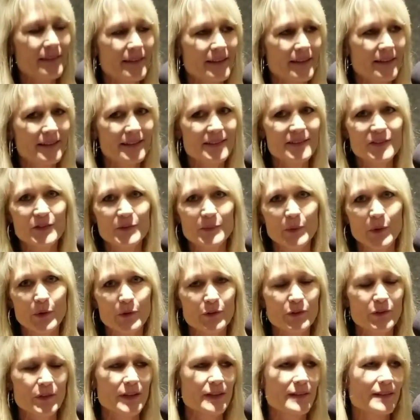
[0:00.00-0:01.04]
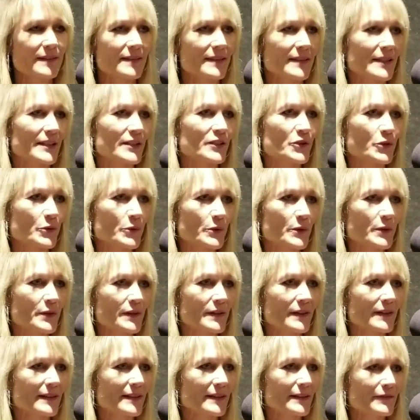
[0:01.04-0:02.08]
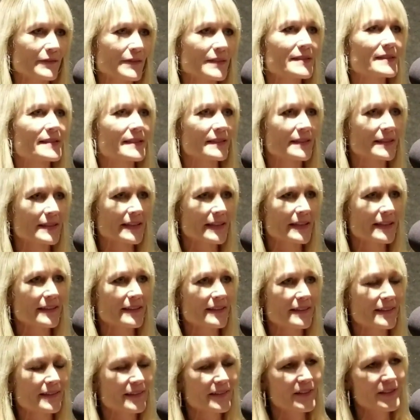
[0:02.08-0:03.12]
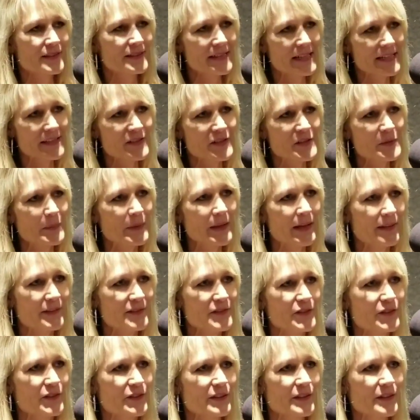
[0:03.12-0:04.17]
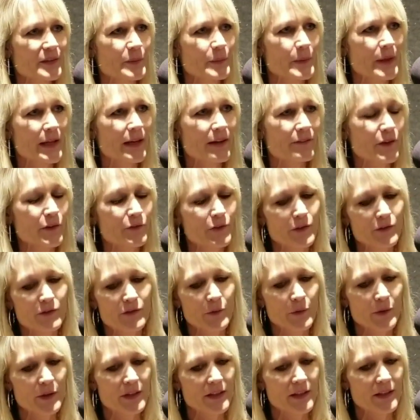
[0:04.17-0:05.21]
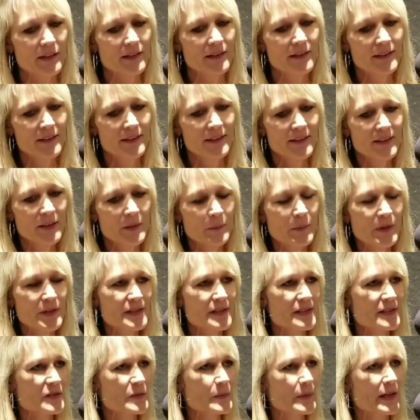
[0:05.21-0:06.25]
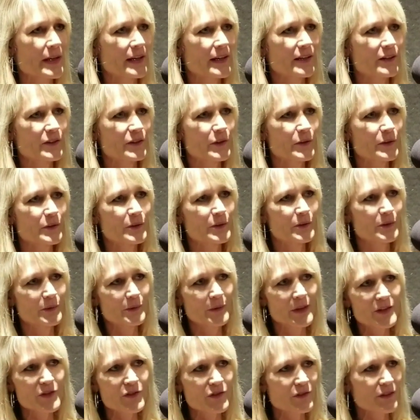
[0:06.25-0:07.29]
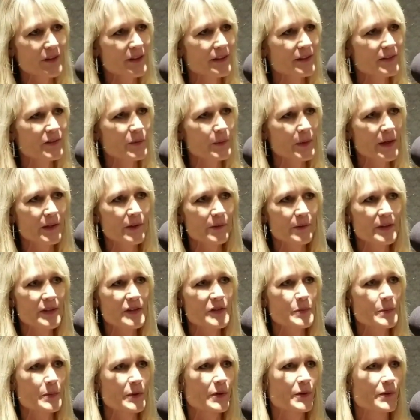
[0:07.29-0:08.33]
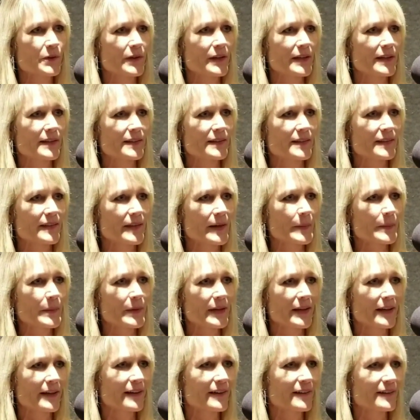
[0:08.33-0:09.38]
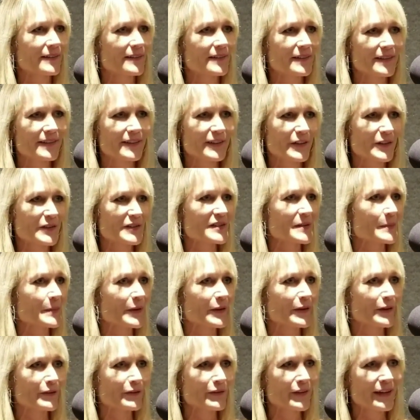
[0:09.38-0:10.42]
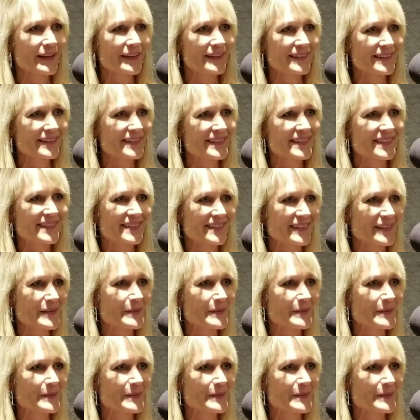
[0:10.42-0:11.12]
and it's in Roseville. It's an indoor facility, and it's called Taste of Placer. We have over 40 participating local restaurants, wineries, breweries, sampling out, some of their finest